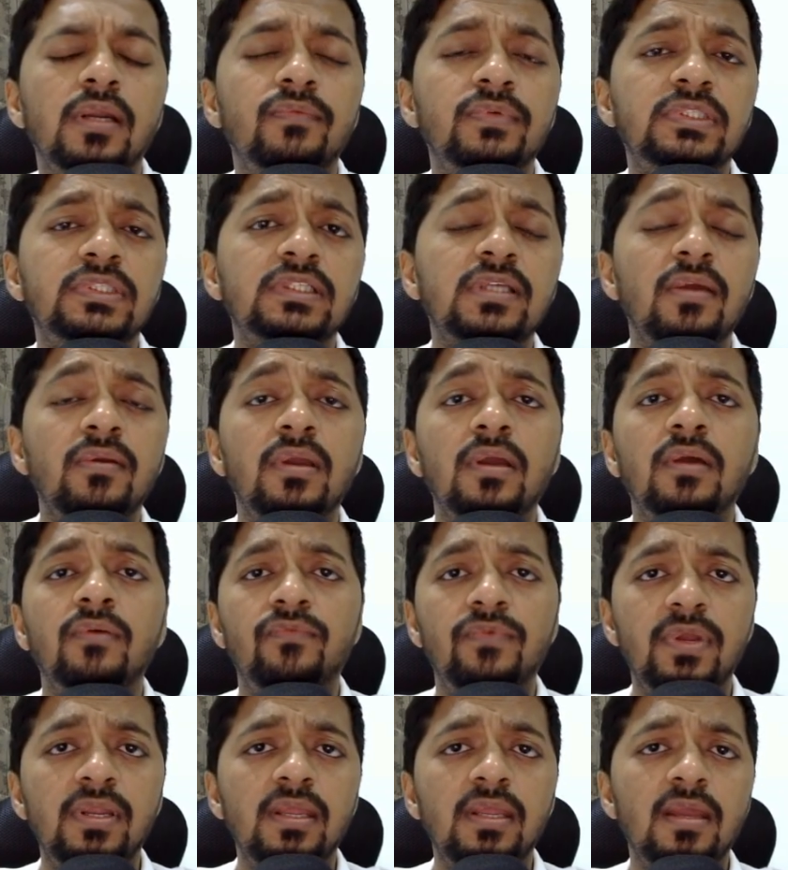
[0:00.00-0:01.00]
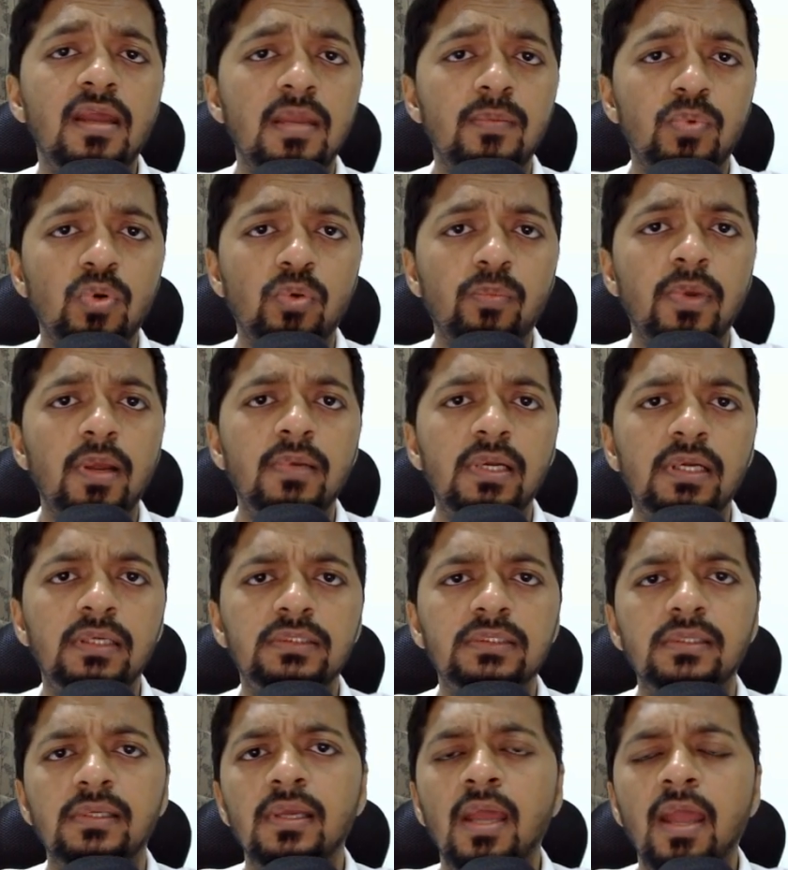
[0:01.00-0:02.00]
which is having a very high
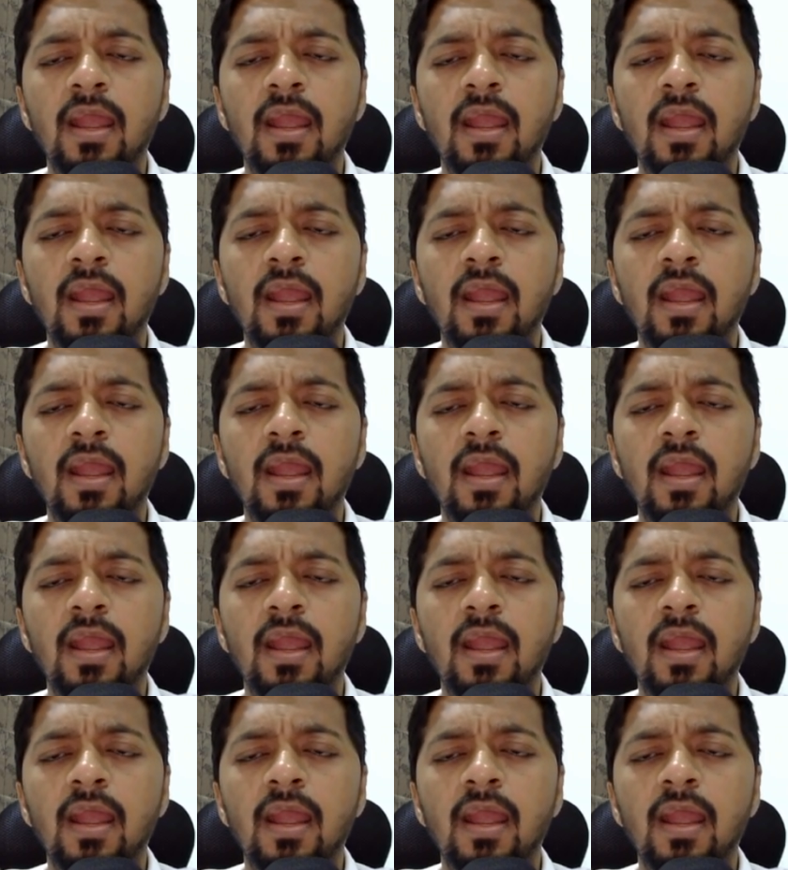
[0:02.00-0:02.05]
probability.